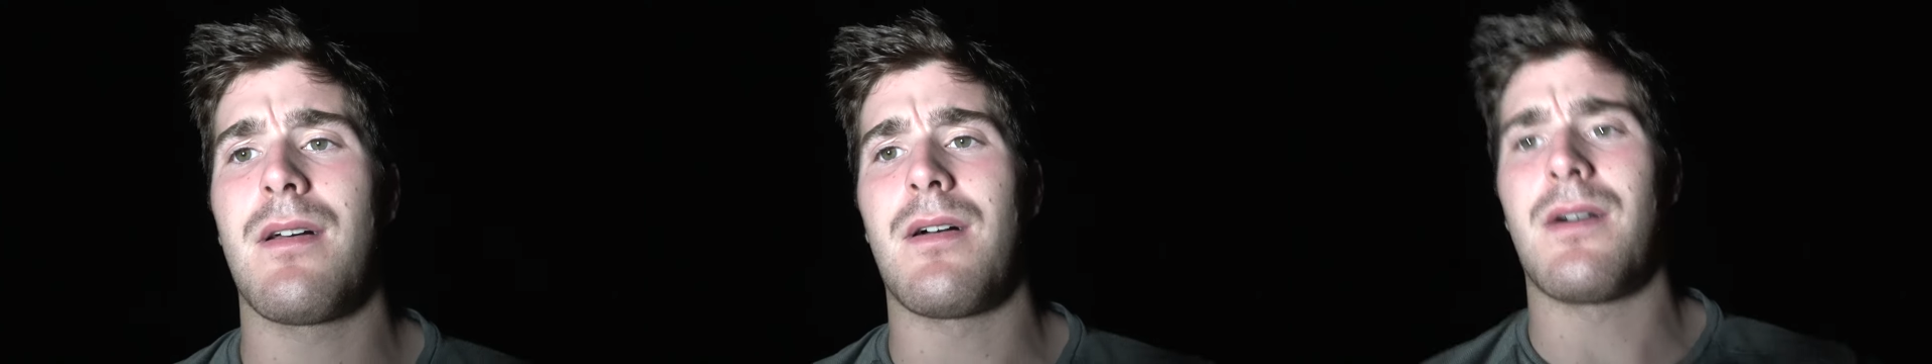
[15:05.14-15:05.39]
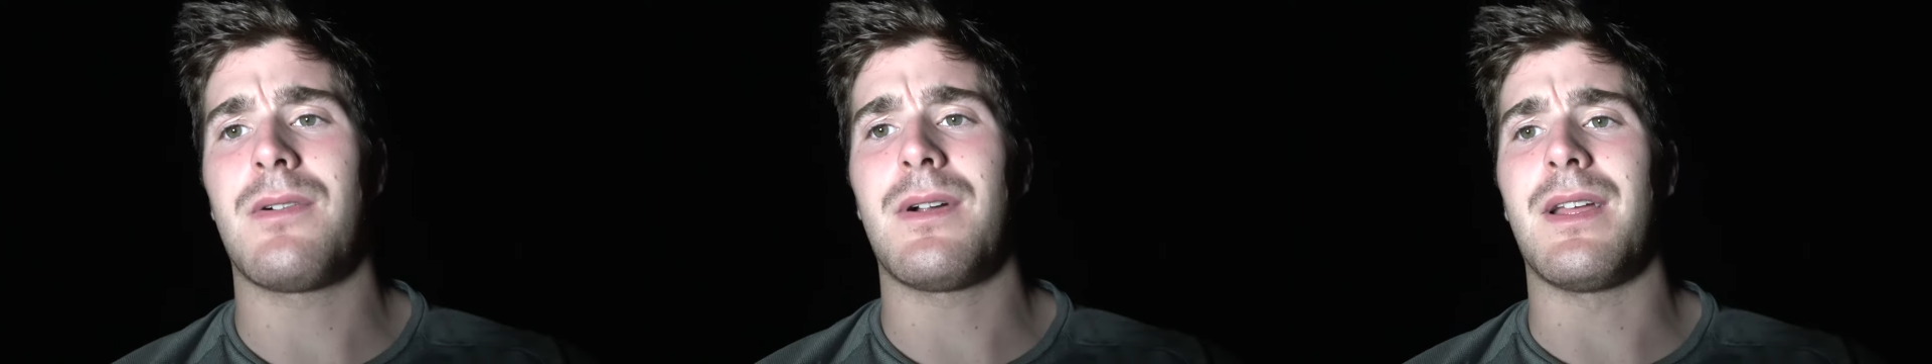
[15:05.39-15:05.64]

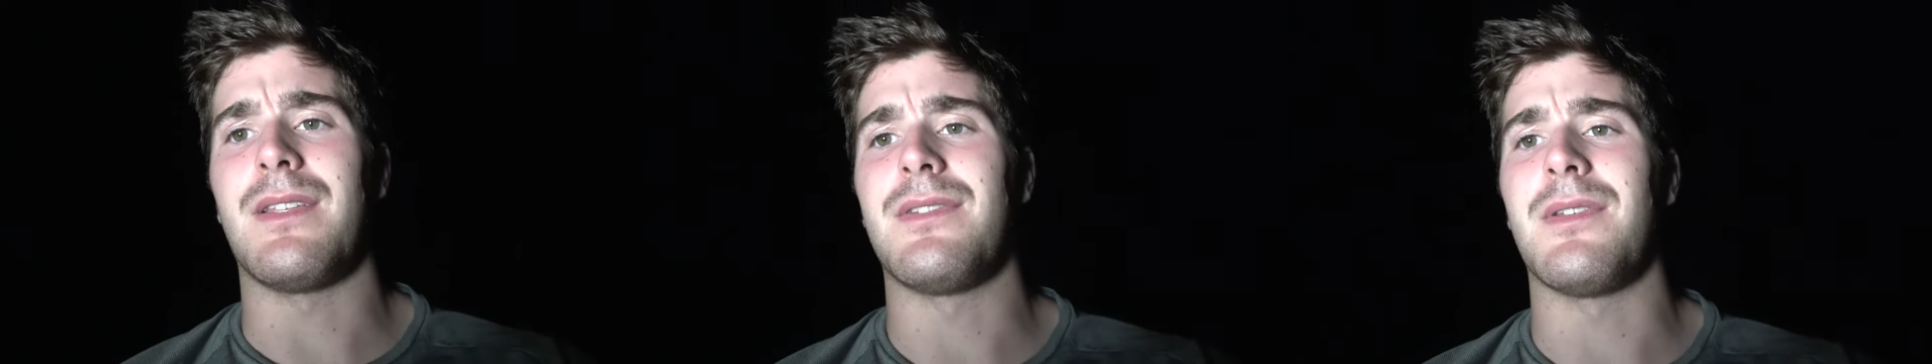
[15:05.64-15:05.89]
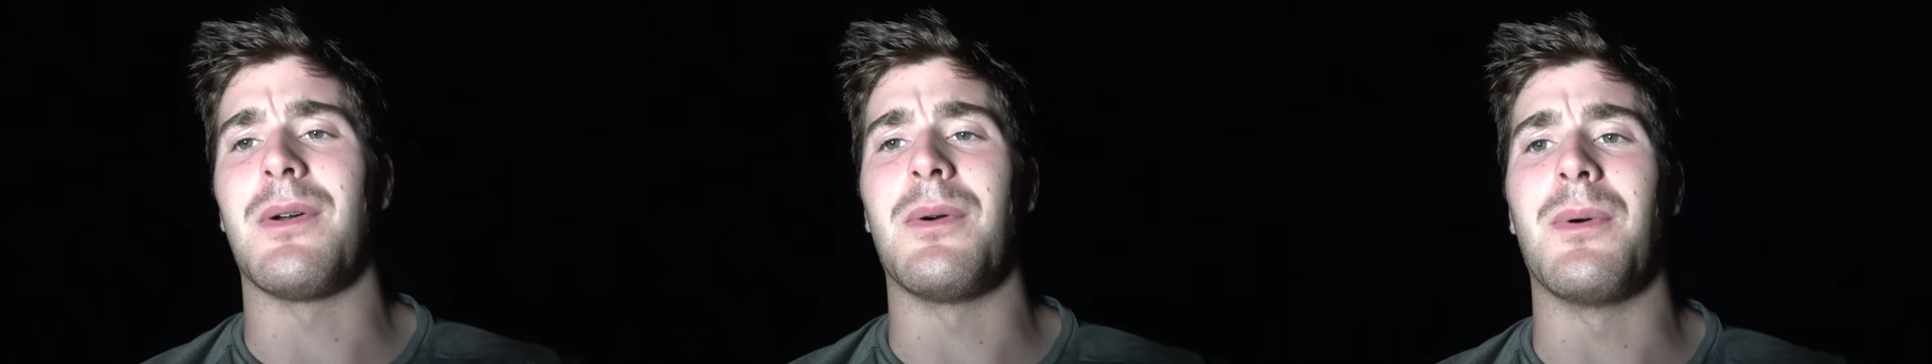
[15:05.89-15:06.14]
All right,
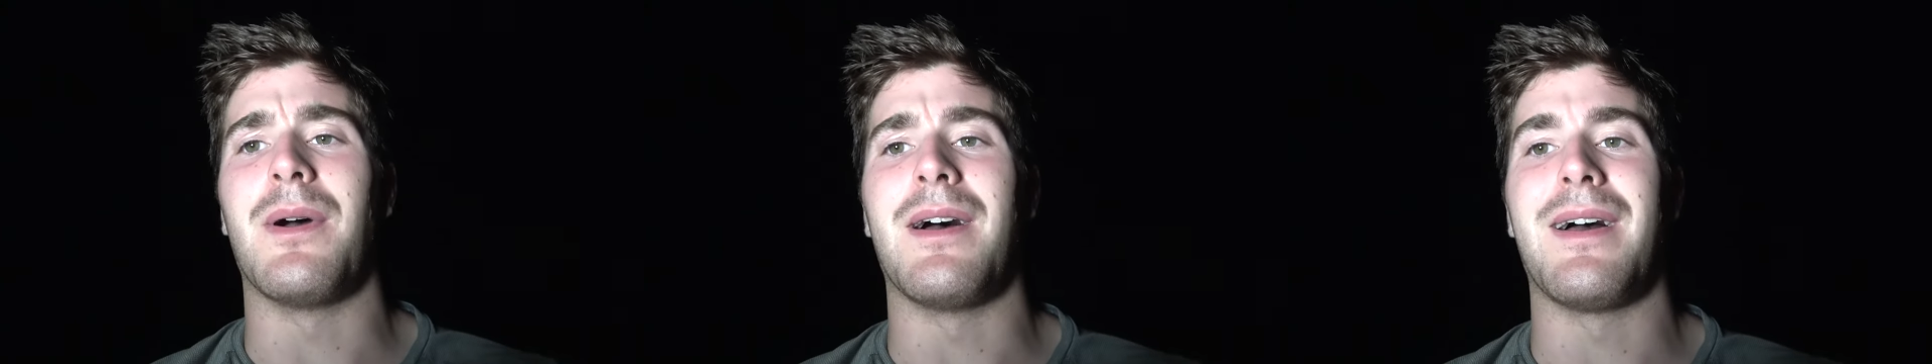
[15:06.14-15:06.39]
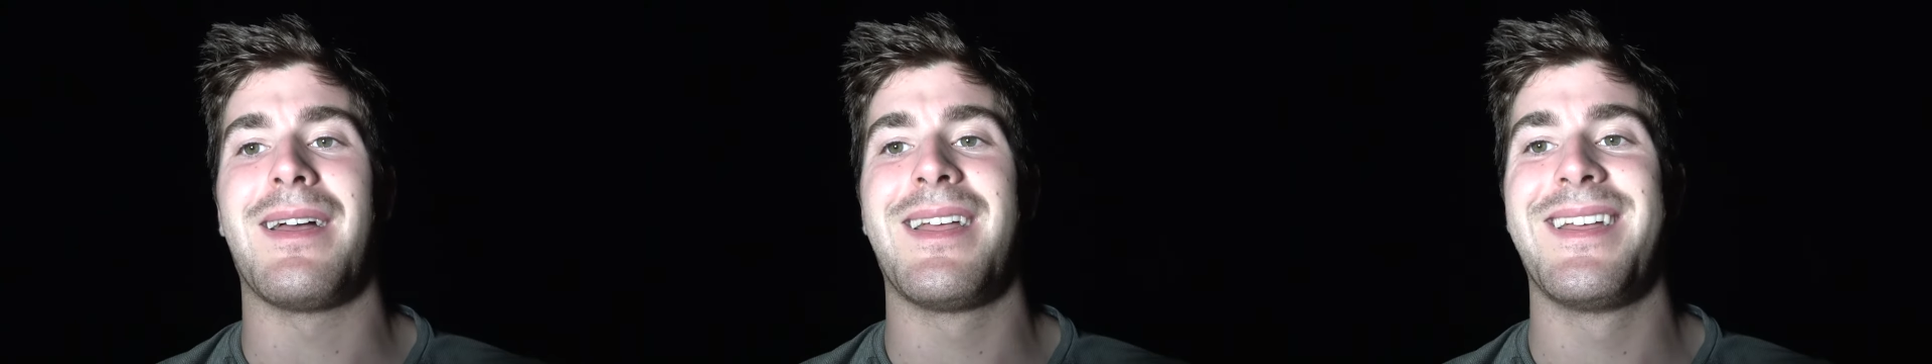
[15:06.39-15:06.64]
so
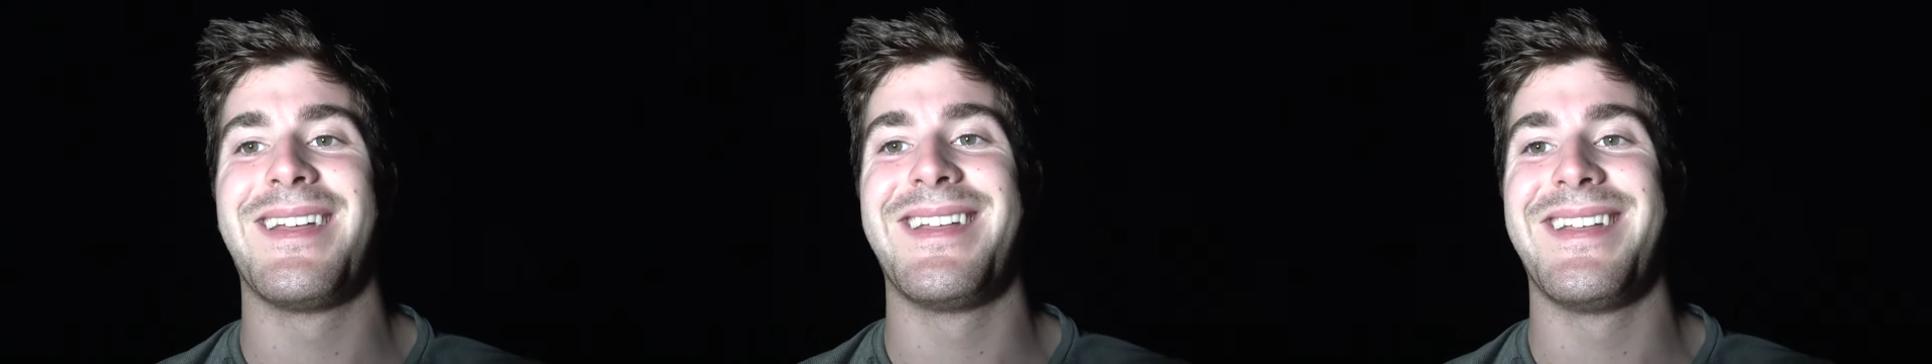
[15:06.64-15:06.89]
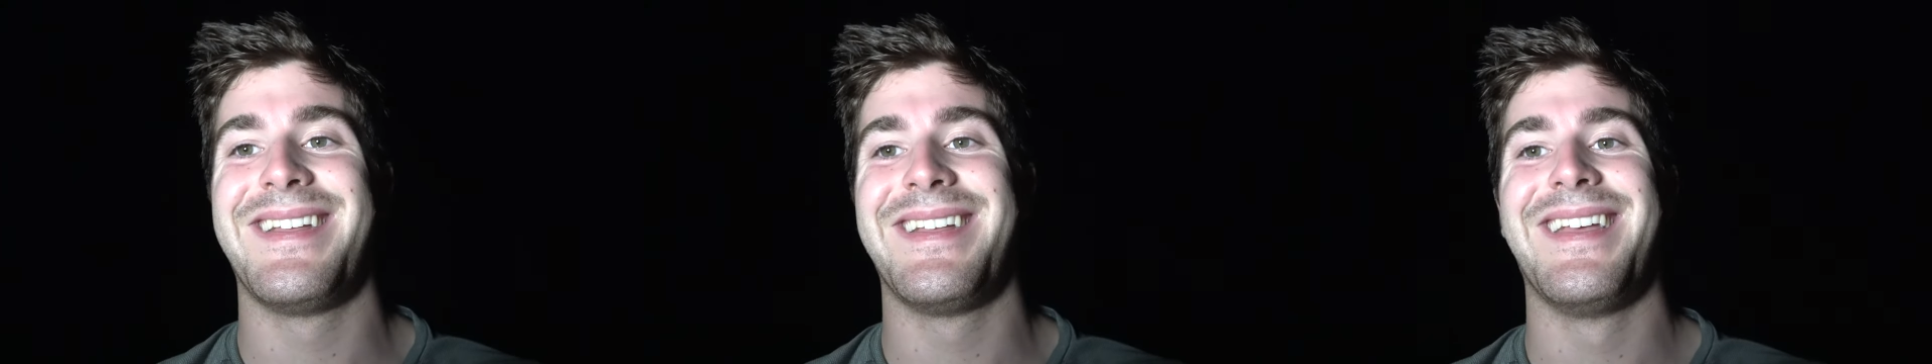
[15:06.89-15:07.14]
uh,
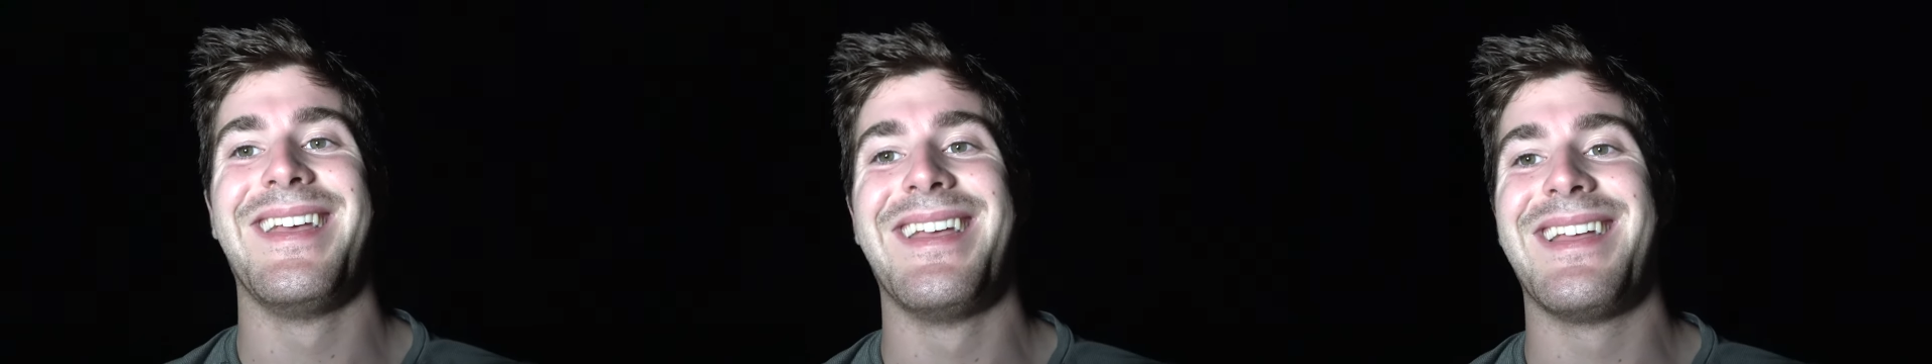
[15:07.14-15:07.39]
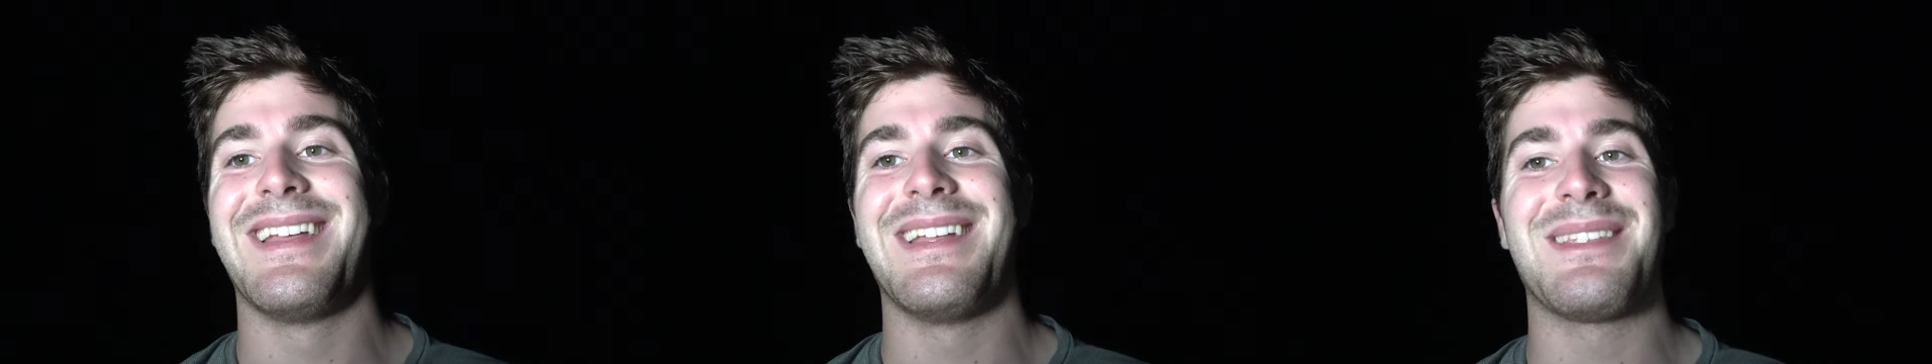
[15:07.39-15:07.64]

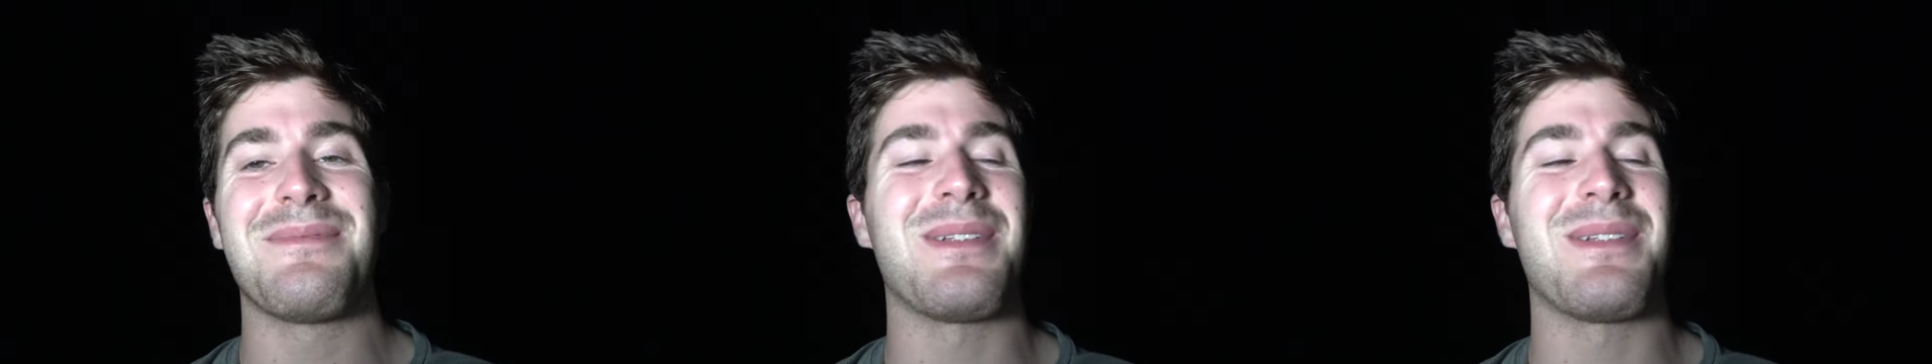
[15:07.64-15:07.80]
it's